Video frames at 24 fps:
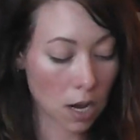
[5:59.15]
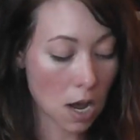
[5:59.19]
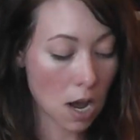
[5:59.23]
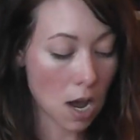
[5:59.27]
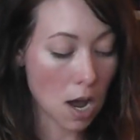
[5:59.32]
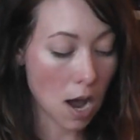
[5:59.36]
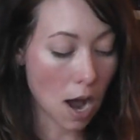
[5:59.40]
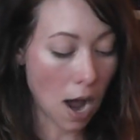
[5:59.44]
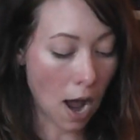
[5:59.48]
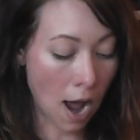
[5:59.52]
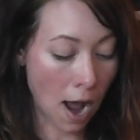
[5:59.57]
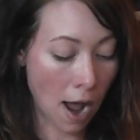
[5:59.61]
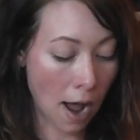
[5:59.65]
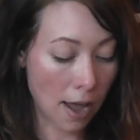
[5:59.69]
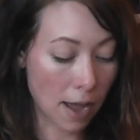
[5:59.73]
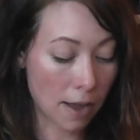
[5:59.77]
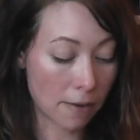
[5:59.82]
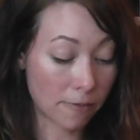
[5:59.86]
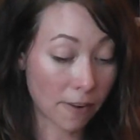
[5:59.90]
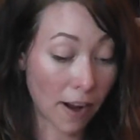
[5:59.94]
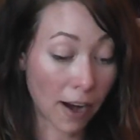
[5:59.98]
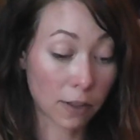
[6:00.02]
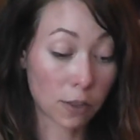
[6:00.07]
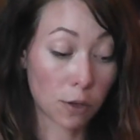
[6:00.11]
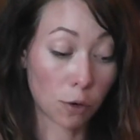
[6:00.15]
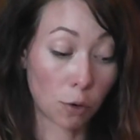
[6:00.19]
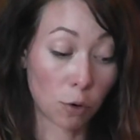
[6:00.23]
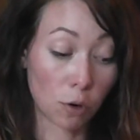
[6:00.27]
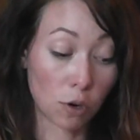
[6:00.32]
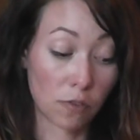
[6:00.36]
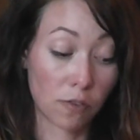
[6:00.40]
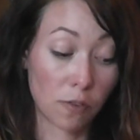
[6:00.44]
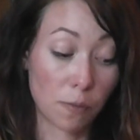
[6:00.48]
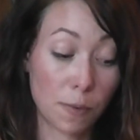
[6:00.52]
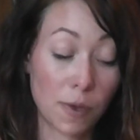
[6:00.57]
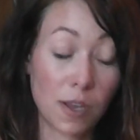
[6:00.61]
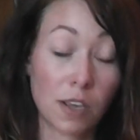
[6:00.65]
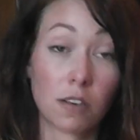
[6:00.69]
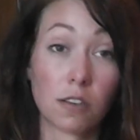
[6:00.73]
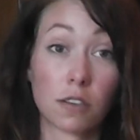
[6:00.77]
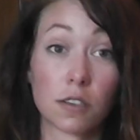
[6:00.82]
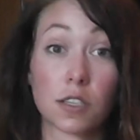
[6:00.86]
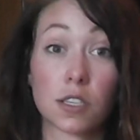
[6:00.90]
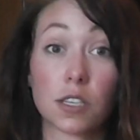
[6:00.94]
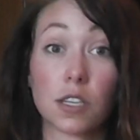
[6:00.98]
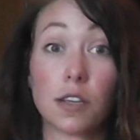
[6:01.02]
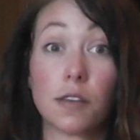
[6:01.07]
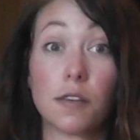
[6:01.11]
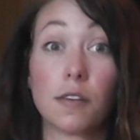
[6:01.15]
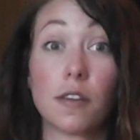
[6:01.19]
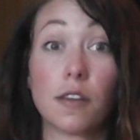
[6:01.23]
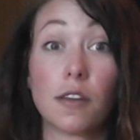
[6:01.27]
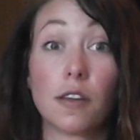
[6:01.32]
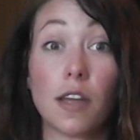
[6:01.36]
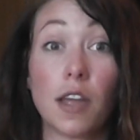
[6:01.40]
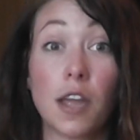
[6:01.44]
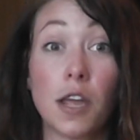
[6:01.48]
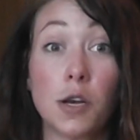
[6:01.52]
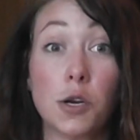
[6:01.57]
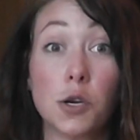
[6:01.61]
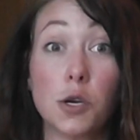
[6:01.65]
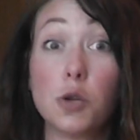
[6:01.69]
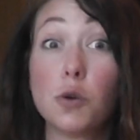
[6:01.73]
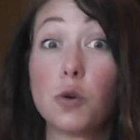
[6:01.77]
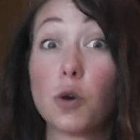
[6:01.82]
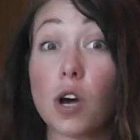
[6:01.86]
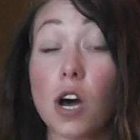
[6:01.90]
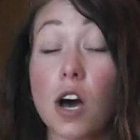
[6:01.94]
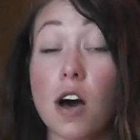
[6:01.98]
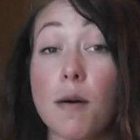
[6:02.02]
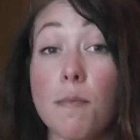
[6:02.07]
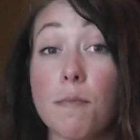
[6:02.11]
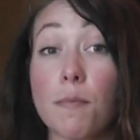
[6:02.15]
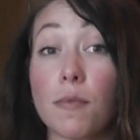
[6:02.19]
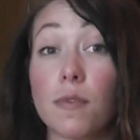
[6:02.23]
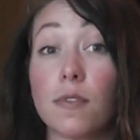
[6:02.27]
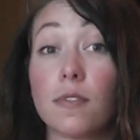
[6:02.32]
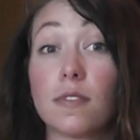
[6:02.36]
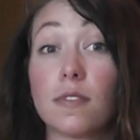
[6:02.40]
In fact, the Court of Appeals in Newcomb